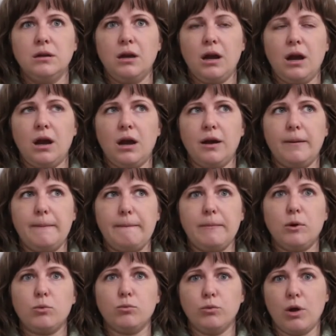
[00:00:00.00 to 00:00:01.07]

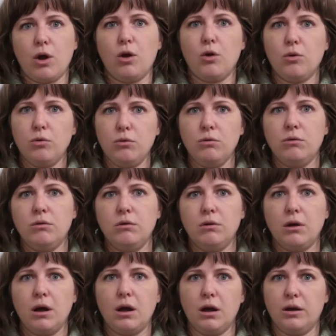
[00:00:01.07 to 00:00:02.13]
row
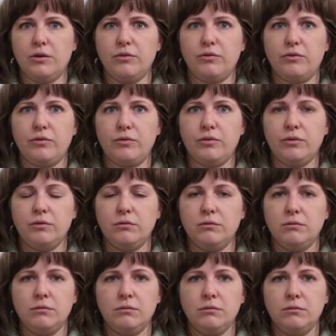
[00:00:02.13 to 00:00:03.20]
of
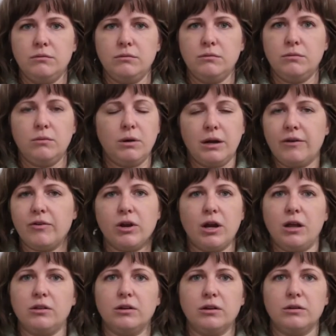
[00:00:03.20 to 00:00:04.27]
whatever
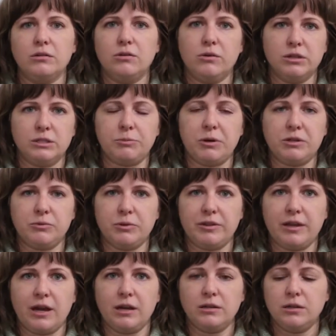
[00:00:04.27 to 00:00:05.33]
color corresponded with
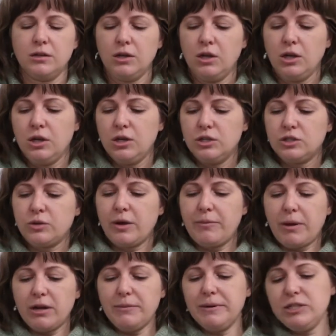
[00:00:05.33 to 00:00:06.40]
that. So I
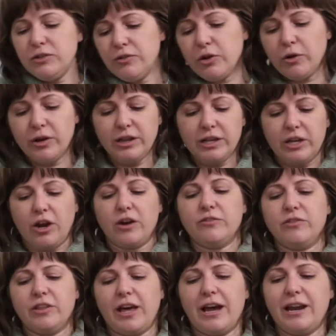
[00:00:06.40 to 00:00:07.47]
bought a bunch of acrylic yarn
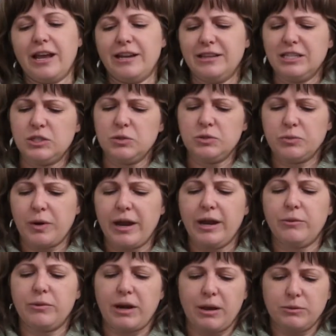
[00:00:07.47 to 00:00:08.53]
for that, and this is
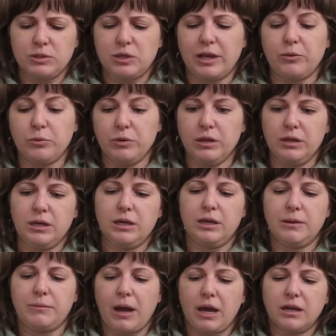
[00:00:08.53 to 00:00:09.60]
right when I was like really
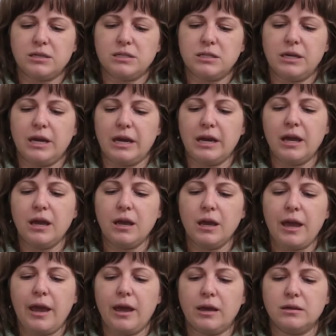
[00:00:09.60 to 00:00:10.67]
getting back into knitting,
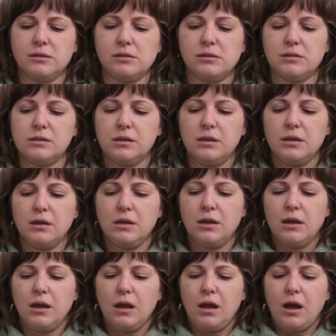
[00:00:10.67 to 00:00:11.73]
and
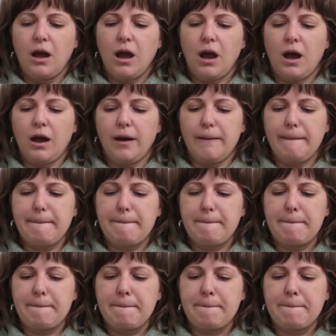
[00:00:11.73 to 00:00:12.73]
I